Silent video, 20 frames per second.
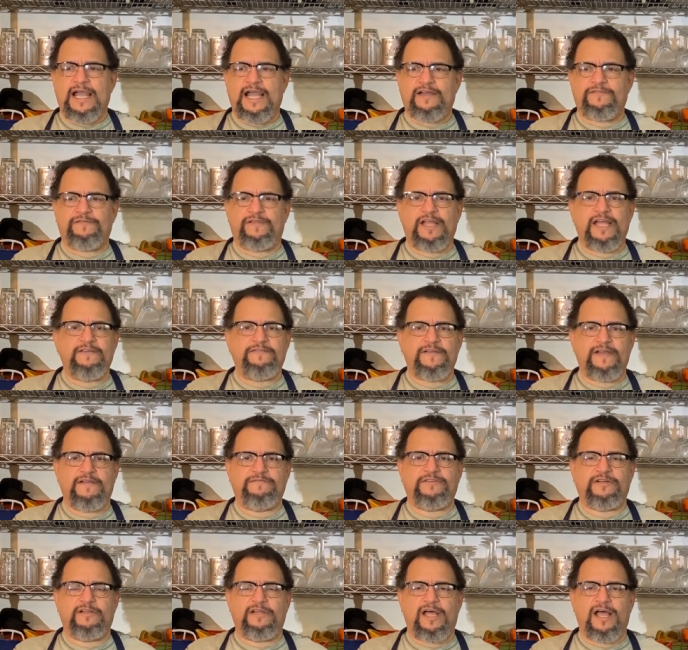Life
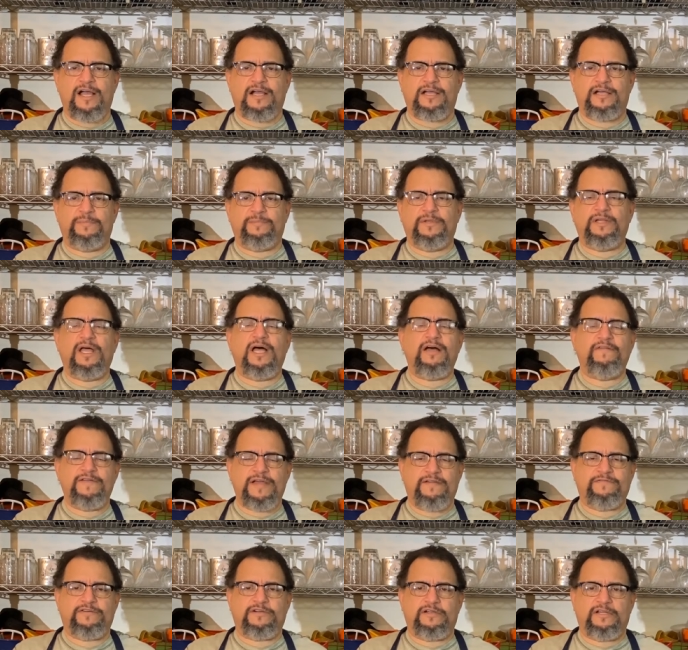After Lockup,
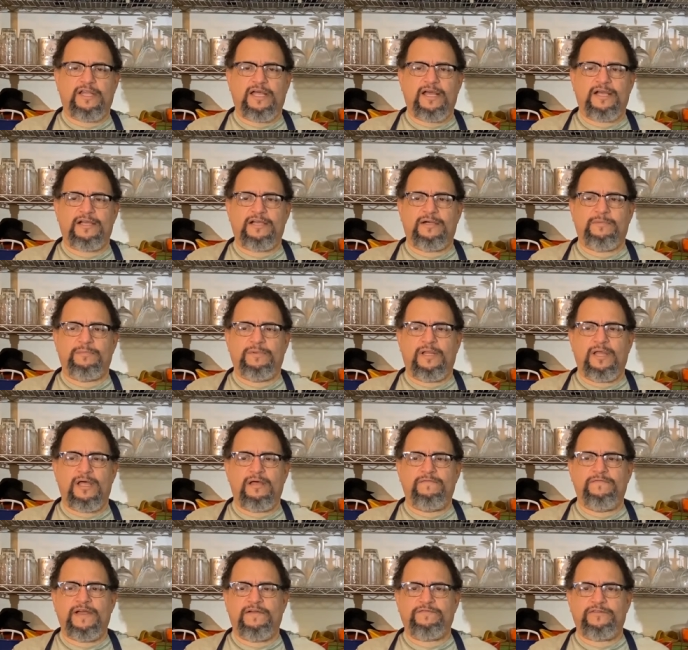Love After Lockup,
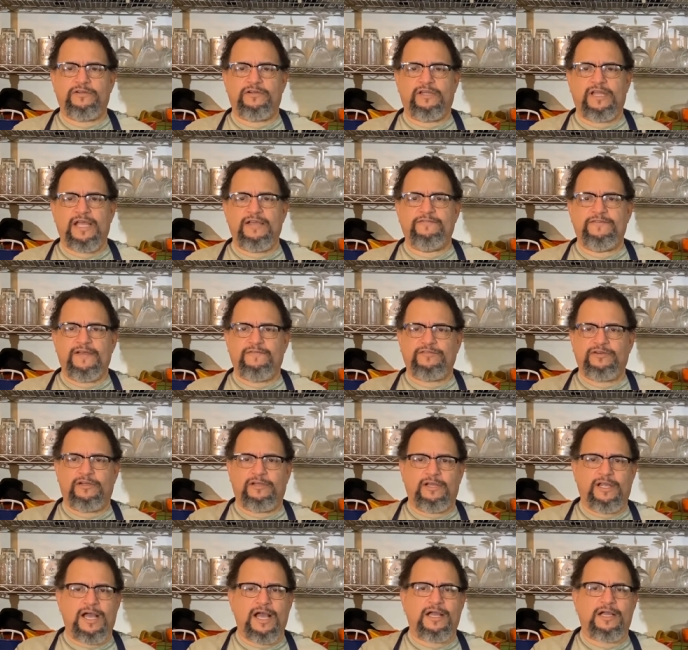Love After Life
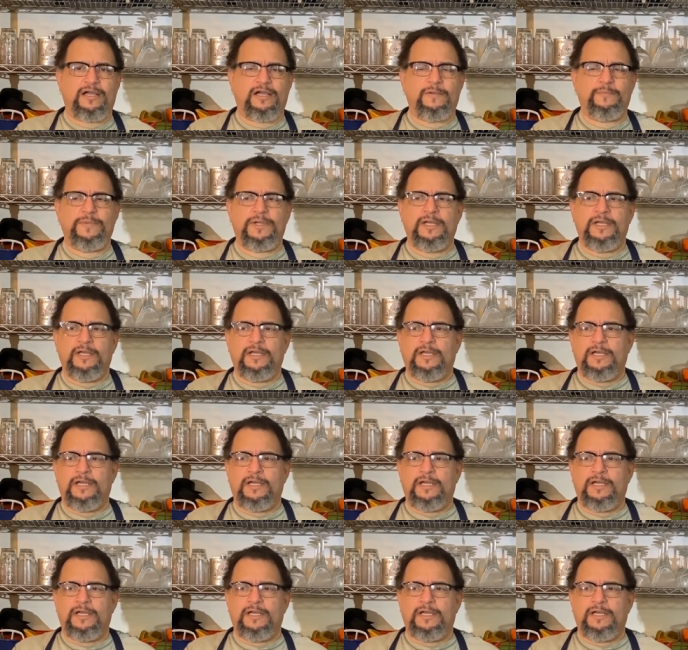After Lockup,